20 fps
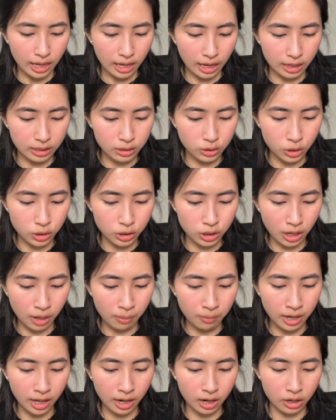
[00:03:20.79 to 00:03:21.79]
and your
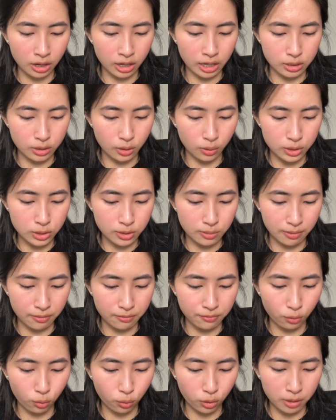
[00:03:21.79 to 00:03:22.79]
denominator is going to be
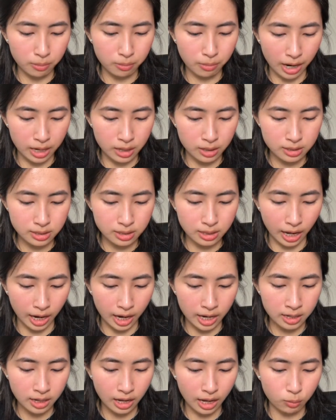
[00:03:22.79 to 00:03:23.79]
4 minus
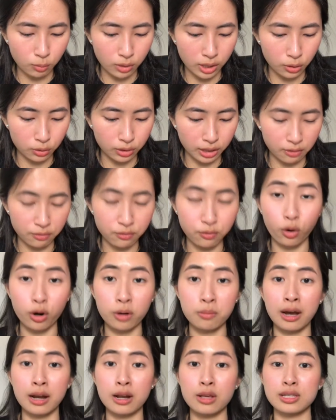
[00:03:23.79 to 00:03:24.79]
9, and we know that
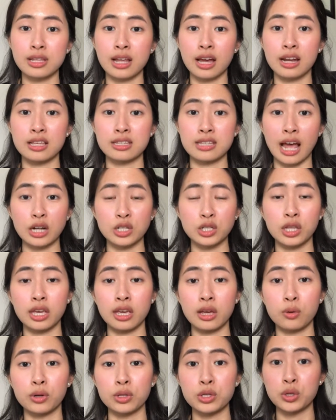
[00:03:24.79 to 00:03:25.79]
4 minus 9 is actually
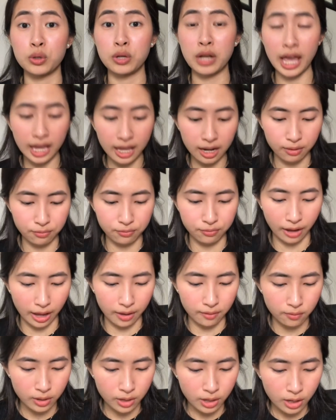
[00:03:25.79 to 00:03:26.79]
equal to negative
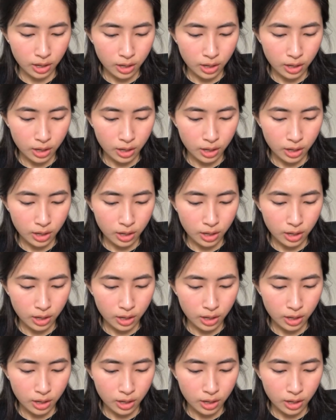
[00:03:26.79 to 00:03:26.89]
5.